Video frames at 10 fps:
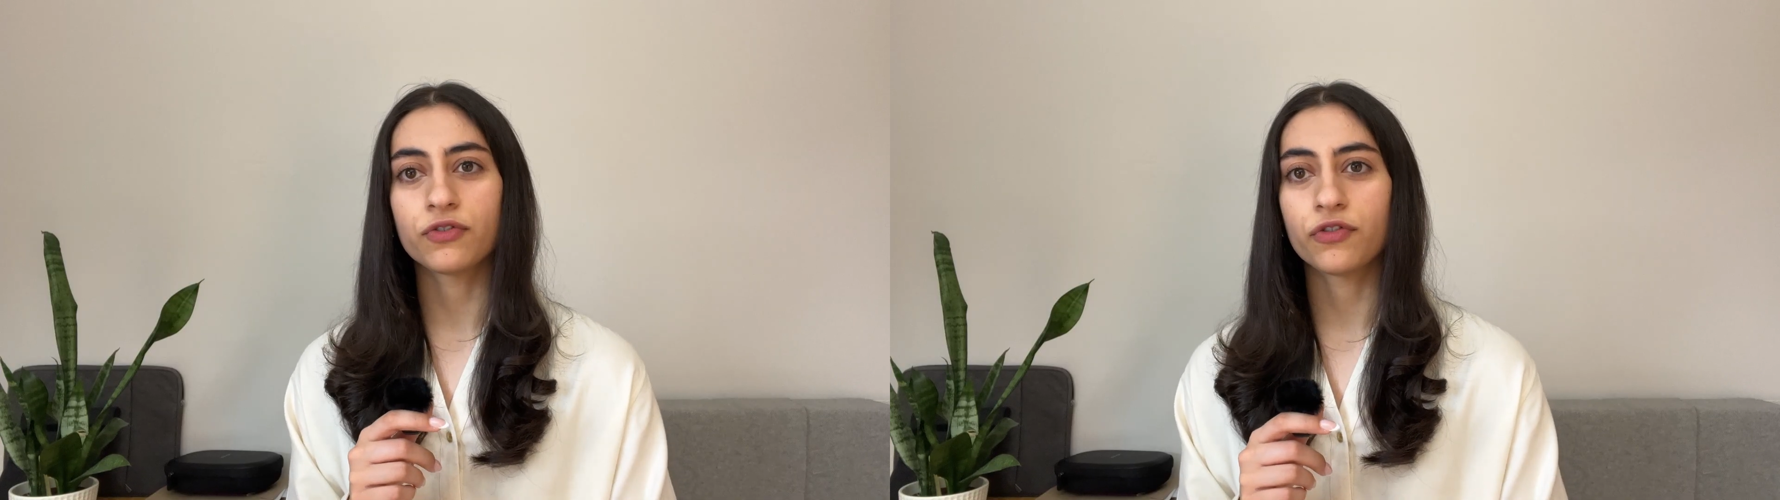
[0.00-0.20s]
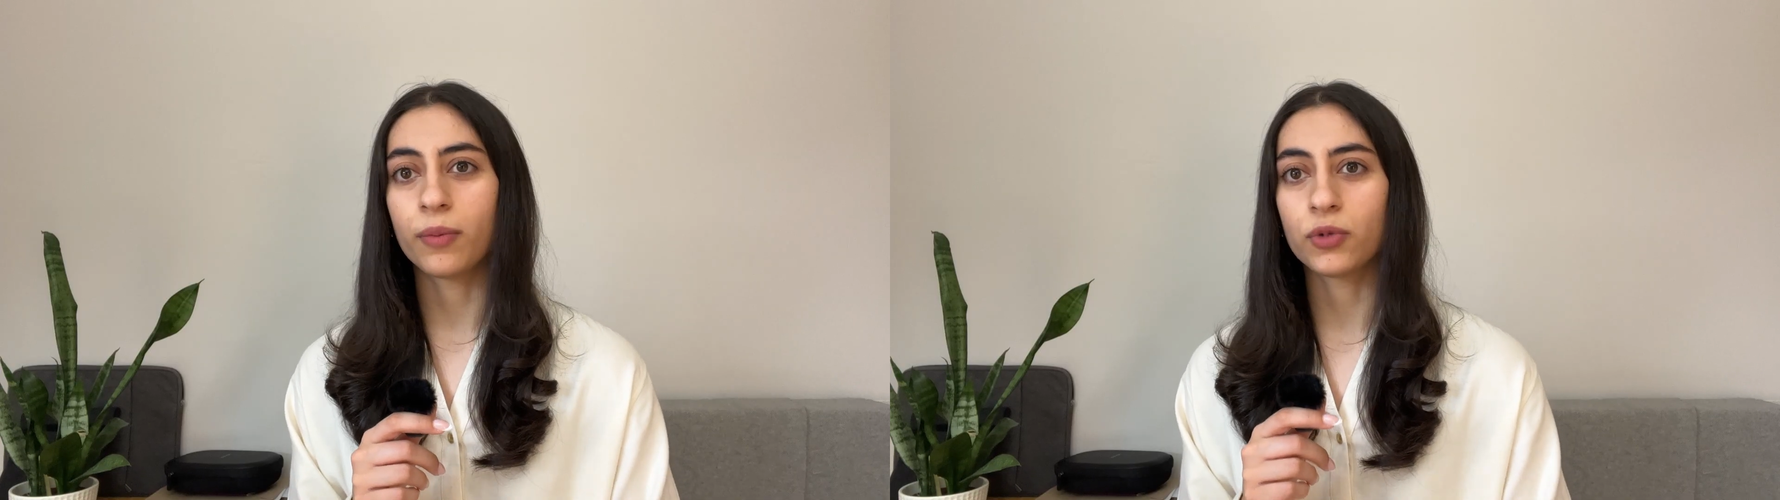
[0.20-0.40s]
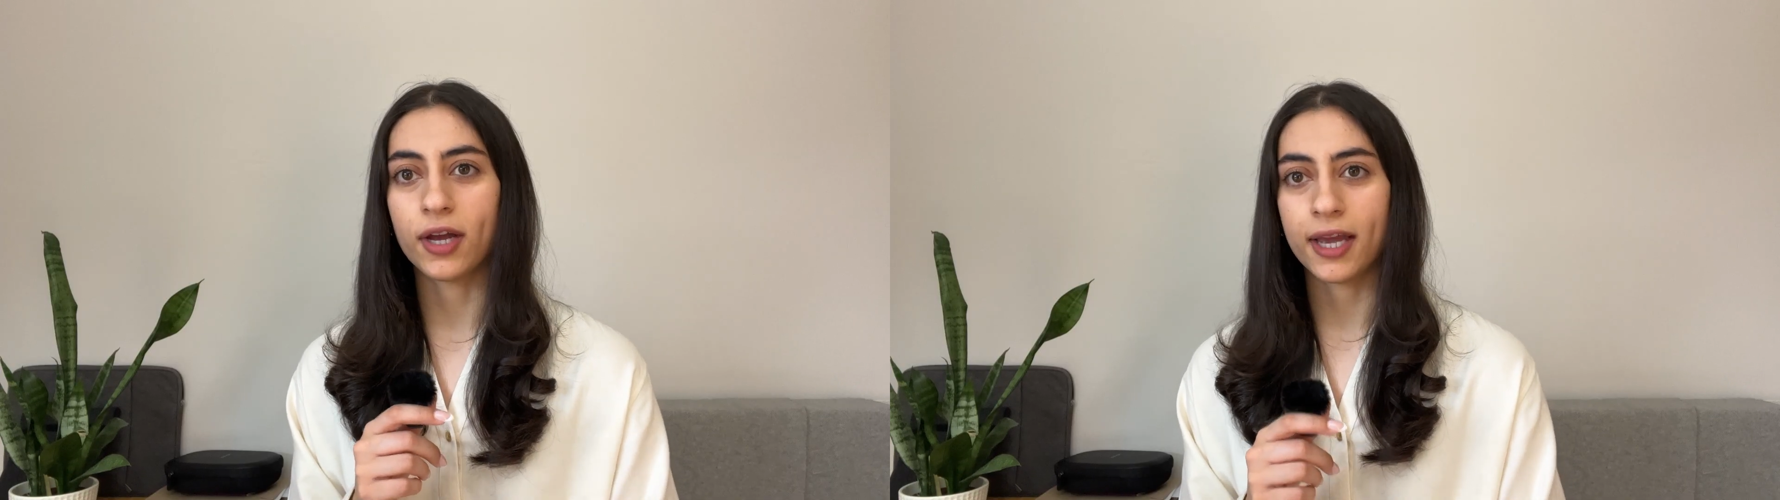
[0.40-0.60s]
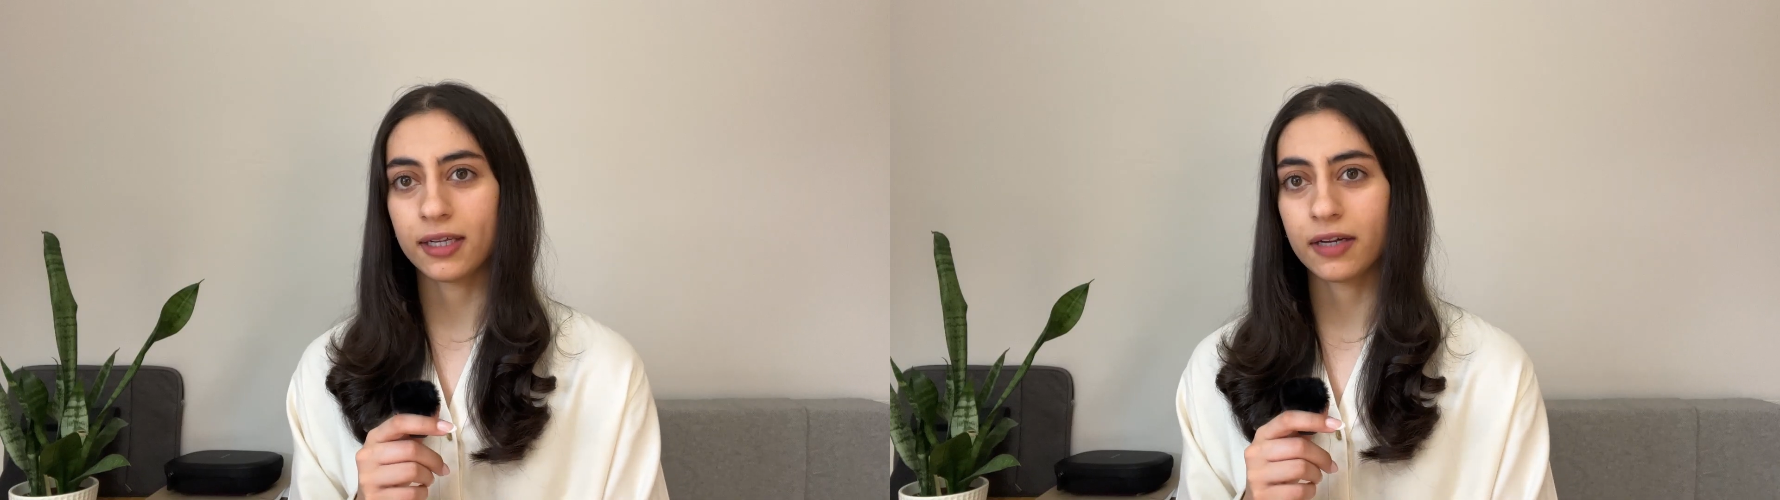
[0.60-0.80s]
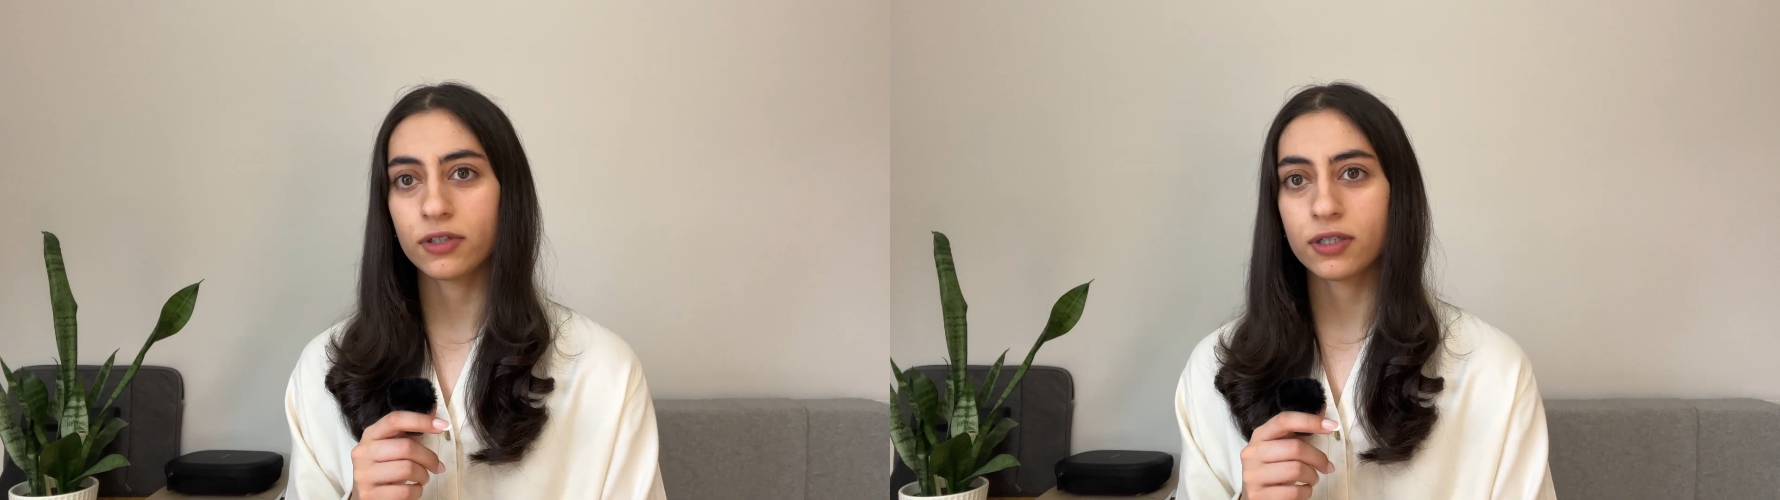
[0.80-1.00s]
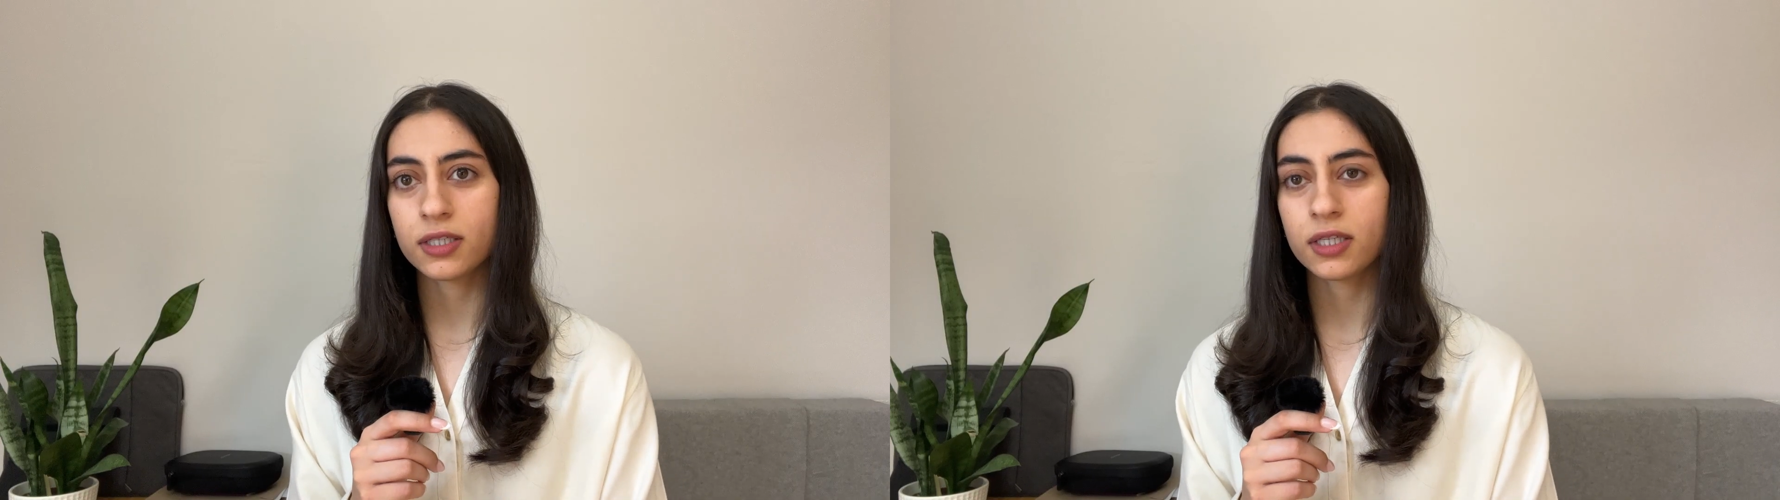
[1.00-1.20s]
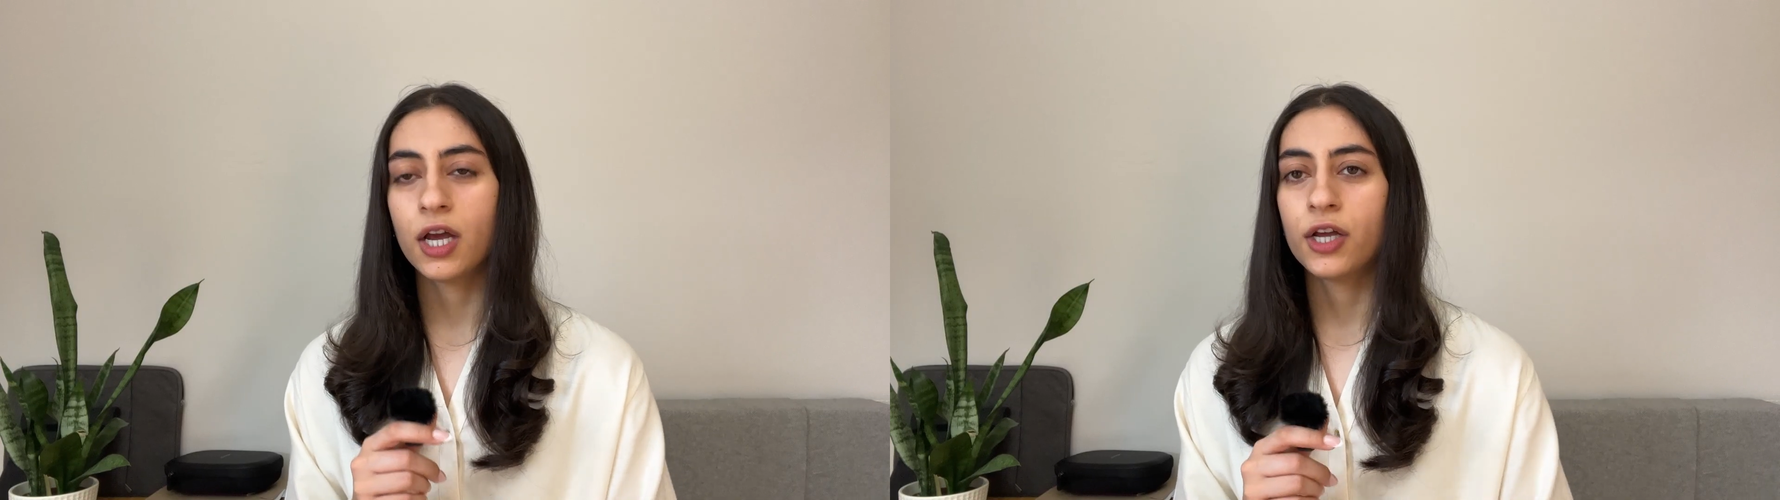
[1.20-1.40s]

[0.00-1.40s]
from your A levels.